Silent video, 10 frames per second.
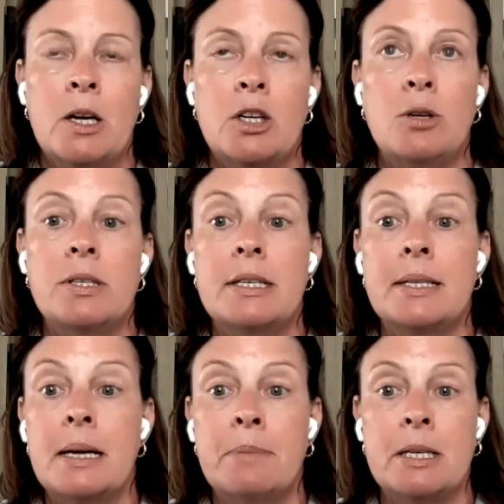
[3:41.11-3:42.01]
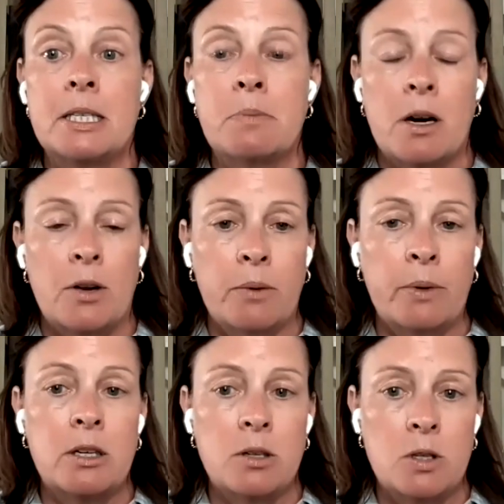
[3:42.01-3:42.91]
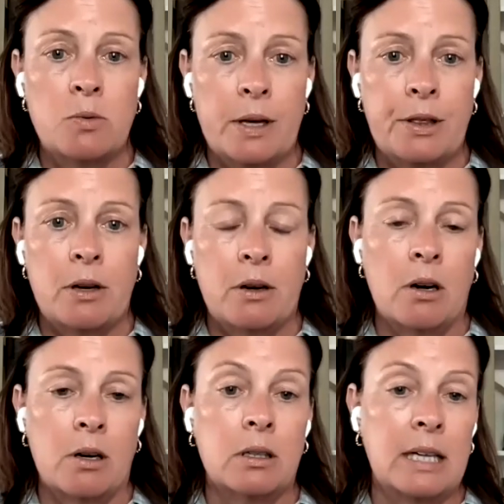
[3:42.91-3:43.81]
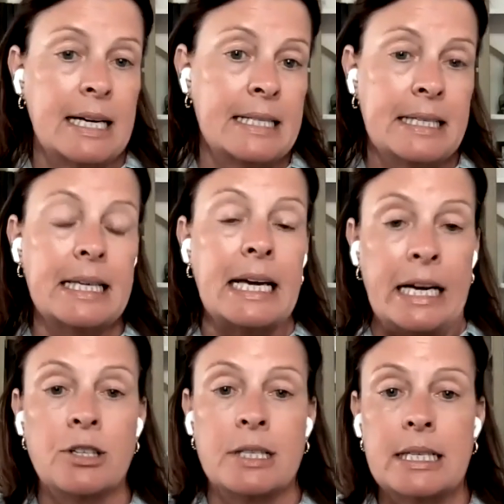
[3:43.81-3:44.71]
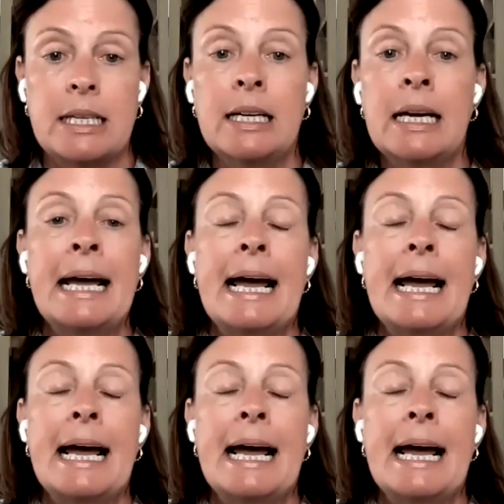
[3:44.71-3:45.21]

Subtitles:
Used the same business model that we used with our clients in the agency,